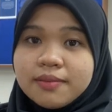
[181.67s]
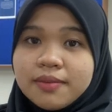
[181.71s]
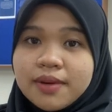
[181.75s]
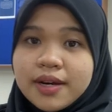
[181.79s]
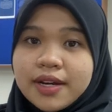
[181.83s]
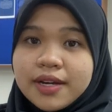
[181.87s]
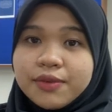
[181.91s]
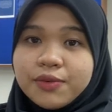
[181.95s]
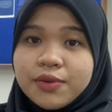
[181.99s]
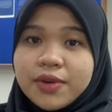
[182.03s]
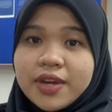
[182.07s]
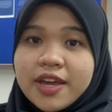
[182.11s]

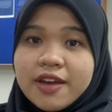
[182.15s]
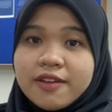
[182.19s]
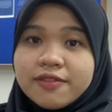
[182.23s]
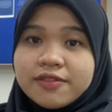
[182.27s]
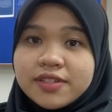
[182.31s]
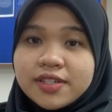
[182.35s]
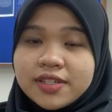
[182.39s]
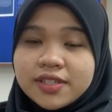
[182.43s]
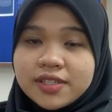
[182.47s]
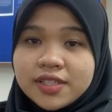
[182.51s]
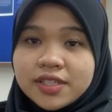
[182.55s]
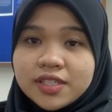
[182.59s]
but we have
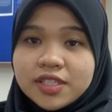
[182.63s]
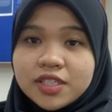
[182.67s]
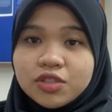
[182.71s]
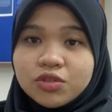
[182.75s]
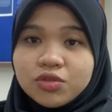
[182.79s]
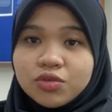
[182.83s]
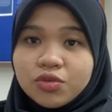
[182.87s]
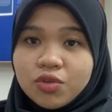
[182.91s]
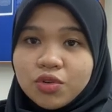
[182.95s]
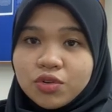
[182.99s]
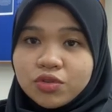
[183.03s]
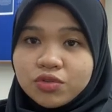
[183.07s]
strategies
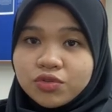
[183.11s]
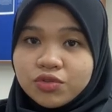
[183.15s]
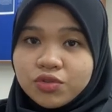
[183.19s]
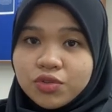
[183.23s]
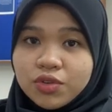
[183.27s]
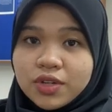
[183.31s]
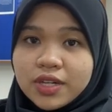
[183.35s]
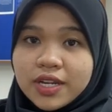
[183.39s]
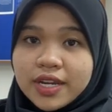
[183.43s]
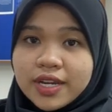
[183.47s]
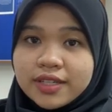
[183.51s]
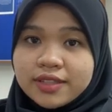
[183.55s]
to
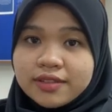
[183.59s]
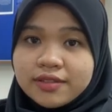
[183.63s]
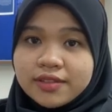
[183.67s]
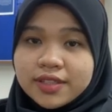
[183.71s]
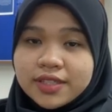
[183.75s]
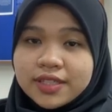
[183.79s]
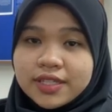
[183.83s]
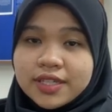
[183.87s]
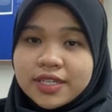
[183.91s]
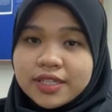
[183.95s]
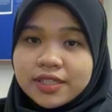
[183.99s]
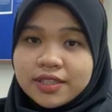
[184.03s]
control and
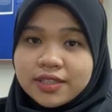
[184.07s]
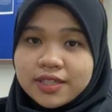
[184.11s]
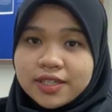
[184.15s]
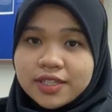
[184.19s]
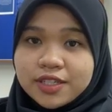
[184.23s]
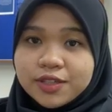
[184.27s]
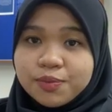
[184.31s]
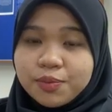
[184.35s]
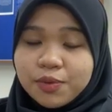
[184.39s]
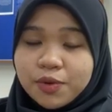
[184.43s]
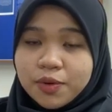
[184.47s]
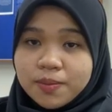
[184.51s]
treat
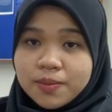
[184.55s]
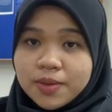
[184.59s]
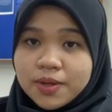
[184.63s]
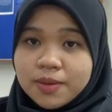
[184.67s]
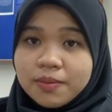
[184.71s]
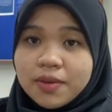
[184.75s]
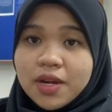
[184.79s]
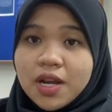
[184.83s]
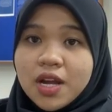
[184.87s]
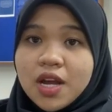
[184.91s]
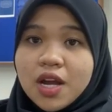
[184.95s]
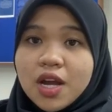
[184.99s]
this
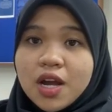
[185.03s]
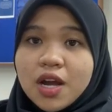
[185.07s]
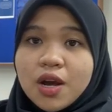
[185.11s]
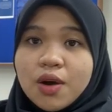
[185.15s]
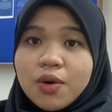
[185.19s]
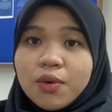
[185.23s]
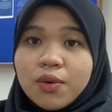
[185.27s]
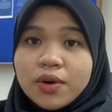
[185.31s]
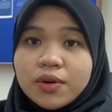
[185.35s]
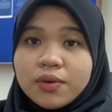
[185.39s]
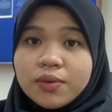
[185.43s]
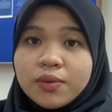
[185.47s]
problem.
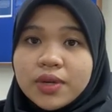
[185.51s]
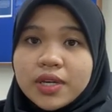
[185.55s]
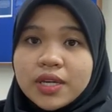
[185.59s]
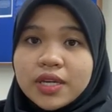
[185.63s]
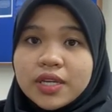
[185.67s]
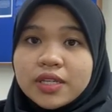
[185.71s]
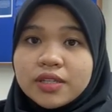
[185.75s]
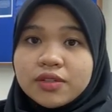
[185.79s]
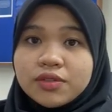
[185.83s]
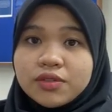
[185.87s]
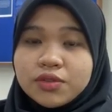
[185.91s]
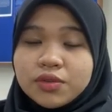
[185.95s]
One way
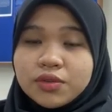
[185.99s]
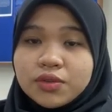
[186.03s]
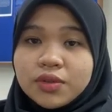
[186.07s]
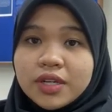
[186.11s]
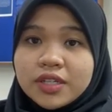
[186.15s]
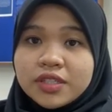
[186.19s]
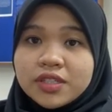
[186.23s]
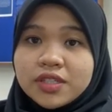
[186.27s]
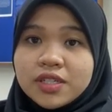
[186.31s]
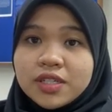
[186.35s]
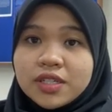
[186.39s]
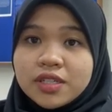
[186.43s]
is through
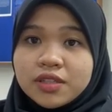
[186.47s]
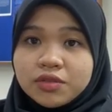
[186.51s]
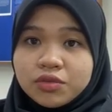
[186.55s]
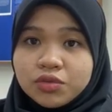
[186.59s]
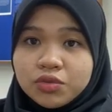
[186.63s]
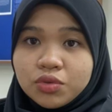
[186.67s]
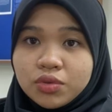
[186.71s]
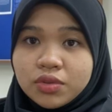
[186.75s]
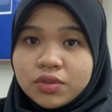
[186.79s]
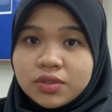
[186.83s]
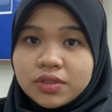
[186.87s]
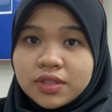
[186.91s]
engineering
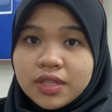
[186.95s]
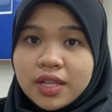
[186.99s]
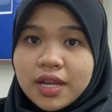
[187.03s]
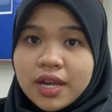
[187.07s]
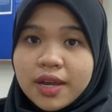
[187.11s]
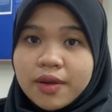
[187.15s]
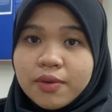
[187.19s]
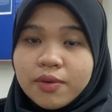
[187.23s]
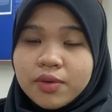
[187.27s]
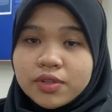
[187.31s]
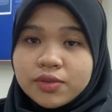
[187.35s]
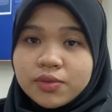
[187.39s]
tools
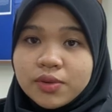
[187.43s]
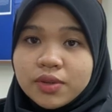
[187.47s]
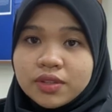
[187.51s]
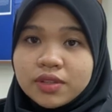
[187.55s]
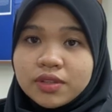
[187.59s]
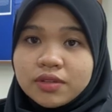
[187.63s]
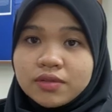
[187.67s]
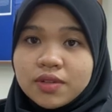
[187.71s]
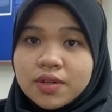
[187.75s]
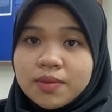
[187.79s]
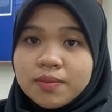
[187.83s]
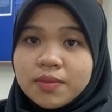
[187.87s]
like
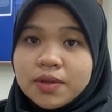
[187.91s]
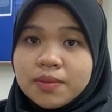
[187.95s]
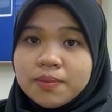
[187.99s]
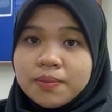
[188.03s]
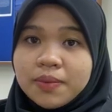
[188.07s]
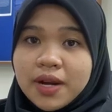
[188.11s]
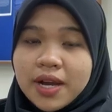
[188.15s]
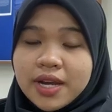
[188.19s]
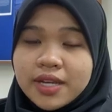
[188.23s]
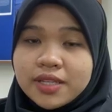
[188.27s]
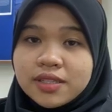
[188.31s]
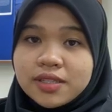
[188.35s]
wastewater treatment
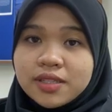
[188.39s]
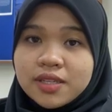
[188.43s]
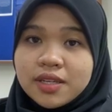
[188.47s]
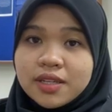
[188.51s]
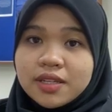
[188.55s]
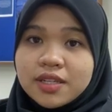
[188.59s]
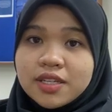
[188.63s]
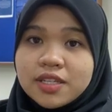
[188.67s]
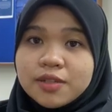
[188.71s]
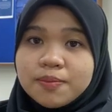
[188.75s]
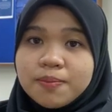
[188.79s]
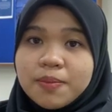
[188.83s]
plants.
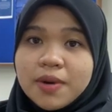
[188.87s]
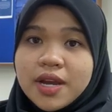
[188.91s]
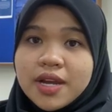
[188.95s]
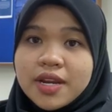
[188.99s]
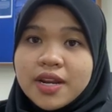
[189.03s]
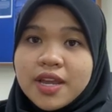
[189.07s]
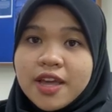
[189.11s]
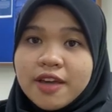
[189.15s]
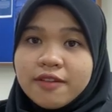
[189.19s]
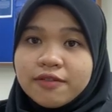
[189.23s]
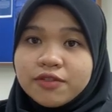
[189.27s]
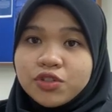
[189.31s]
These
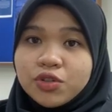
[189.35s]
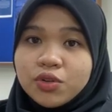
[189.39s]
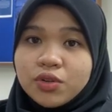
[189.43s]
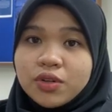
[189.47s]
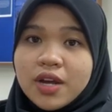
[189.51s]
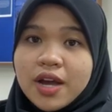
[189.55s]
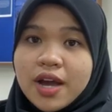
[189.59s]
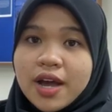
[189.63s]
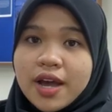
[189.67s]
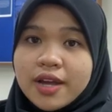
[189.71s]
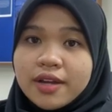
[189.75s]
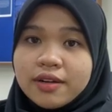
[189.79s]
plants have
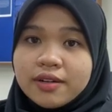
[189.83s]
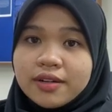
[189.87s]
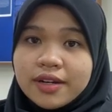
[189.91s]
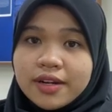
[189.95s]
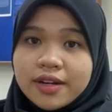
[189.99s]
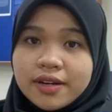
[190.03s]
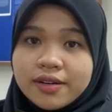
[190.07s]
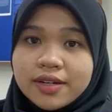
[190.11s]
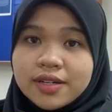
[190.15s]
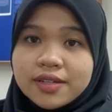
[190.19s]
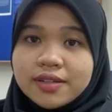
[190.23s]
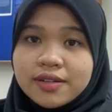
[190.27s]
shown high
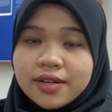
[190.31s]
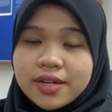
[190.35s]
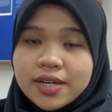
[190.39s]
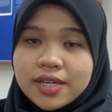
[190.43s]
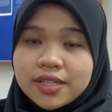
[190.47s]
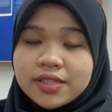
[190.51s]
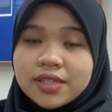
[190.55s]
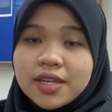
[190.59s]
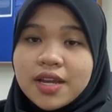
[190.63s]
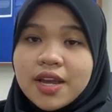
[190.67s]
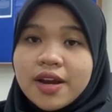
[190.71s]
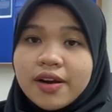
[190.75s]
clearance
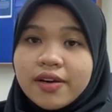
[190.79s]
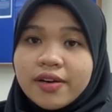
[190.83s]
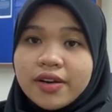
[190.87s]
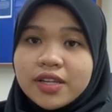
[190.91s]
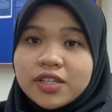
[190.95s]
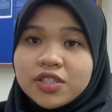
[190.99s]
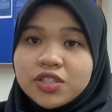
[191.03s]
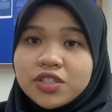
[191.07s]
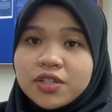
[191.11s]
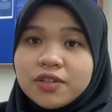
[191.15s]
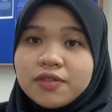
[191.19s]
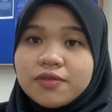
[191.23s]
rates
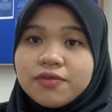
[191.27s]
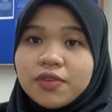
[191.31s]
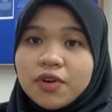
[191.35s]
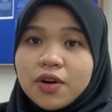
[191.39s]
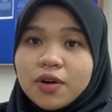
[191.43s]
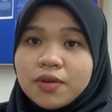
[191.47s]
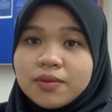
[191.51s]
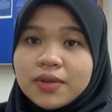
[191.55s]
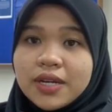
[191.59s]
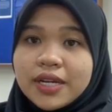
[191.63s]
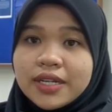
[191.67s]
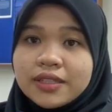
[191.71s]
ranging
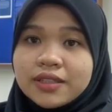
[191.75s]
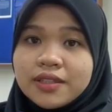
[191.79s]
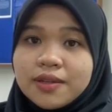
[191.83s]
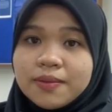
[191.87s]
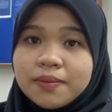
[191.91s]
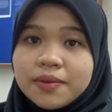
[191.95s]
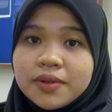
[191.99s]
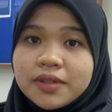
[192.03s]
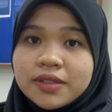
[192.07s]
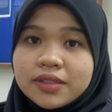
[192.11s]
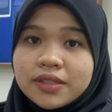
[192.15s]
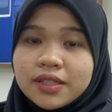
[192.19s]
from
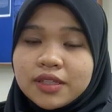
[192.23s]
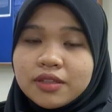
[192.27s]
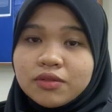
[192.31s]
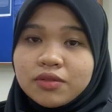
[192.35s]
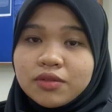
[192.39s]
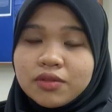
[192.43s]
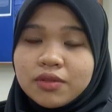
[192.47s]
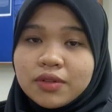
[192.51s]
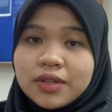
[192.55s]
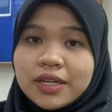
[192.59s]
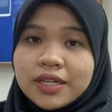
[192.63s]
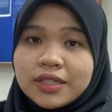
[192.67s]
90%
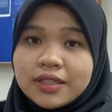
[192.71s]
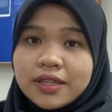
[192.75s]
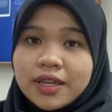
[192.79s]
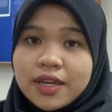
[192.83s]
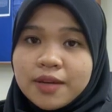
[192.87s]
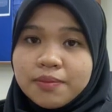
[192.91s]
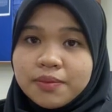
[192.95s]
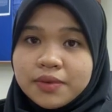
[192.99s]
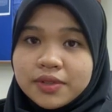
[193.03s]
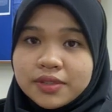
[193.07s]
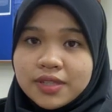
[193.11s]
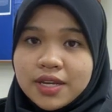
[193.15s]
to
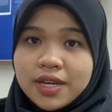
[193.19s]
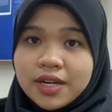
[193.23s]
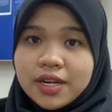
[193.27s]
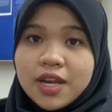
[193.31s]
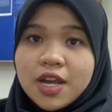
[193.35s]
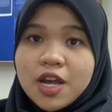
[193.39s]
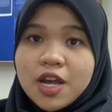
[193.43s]
98%,